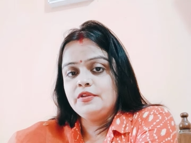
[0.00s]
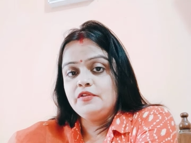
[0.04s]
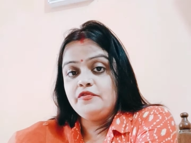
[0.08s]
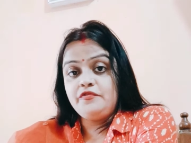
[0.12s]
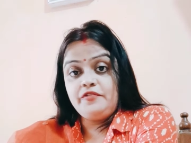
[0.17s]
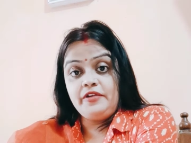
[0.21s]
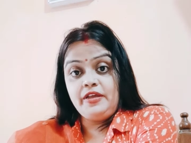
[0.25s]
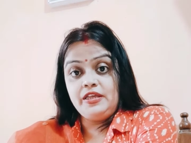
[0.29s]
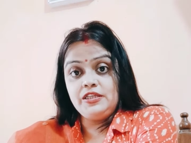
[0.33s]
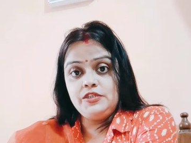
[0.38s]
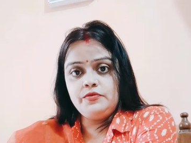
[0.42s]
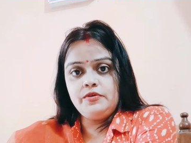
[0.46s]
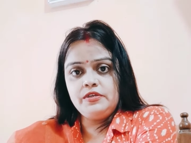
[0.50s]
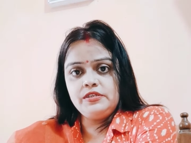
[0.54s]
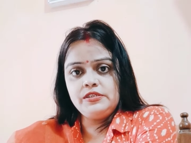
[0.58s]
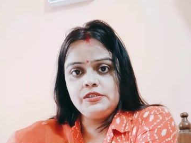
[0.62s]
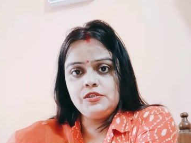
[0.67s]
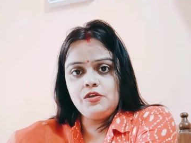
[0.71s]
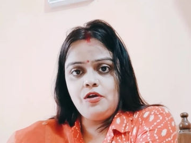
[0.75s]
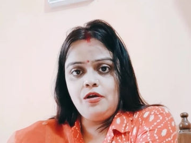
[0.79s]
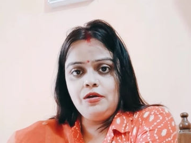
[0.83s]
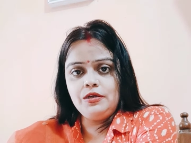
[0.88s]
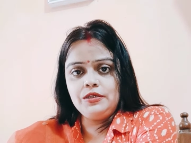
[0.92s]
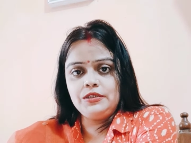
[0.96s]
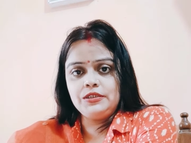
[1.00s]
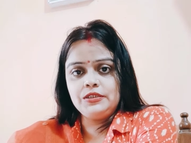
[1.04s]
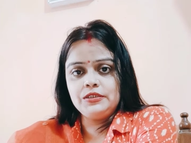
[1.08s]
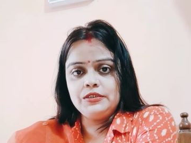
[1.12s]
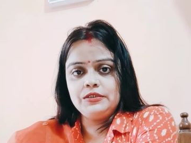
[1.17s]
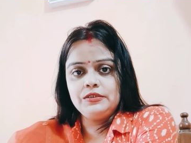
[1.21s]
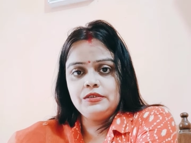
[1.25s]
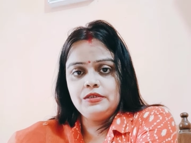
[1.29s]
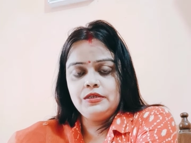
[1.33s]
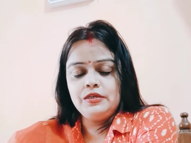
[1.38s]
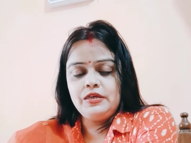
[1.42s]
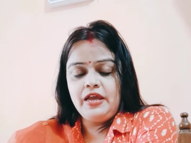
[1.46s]
French was shocked
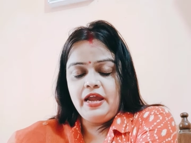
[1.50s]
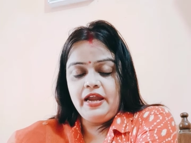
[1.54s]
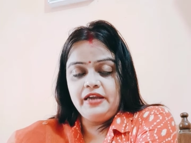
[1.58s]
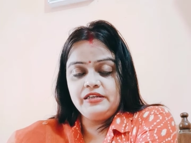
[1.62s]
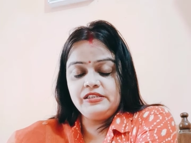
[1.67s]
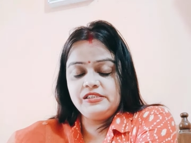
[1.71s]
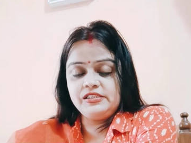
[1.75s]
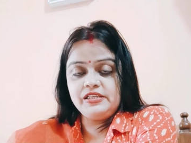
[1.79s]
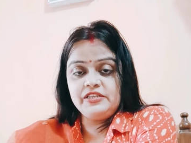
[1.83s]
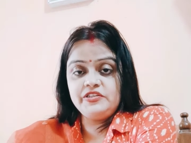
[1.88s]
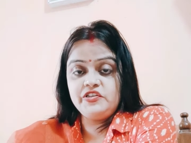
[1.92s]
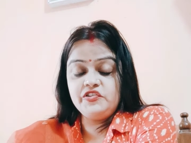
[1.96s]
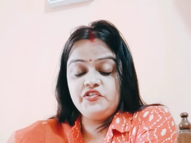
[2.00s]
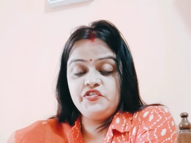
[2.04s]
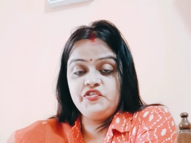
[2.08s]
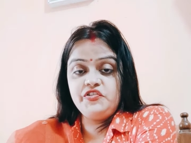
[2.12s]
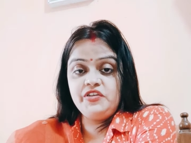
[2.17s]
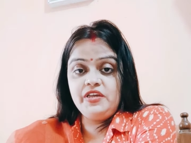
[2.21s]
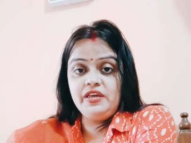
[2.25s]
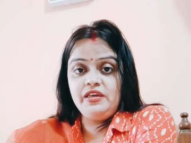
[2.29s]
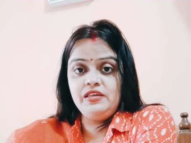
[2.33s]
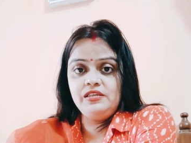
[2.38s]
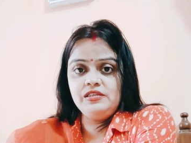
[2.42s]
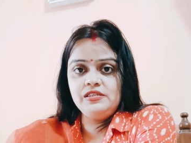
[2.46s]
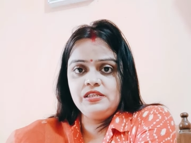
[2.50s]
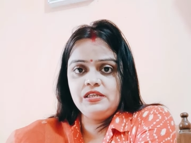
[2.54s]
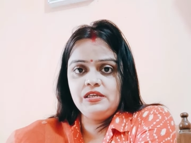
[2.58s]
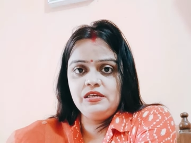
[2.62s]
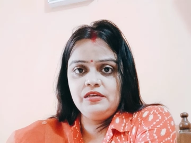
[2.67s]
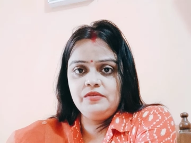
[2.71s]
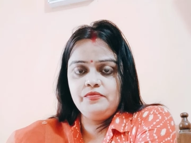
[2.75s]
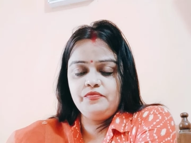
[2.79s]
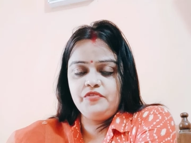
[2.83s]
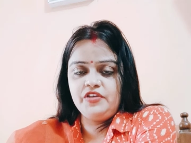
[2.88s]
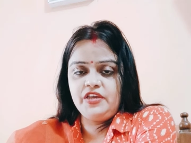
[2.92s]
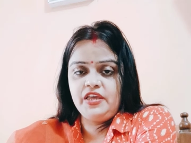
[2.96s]
at such a
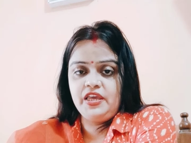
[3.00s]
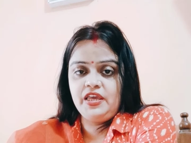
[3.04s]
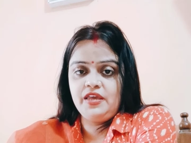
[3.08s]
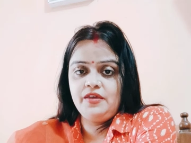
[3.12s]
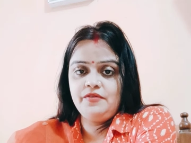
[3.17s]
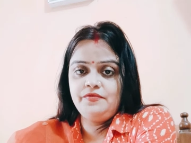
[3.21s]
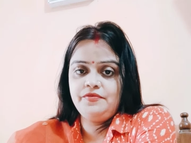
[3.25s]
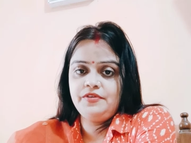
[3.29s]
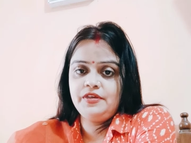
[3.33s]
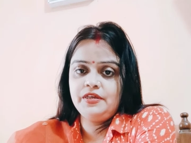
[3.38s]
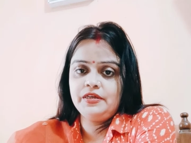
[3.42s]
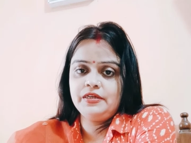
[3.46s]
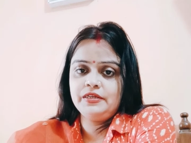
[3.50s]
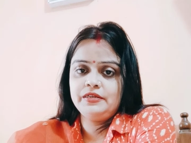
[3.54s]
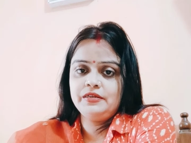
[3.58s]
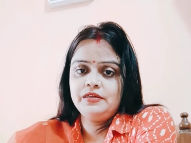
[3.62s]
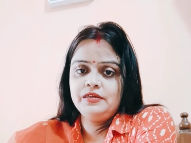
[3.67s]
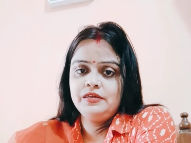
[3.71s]
changing behavior,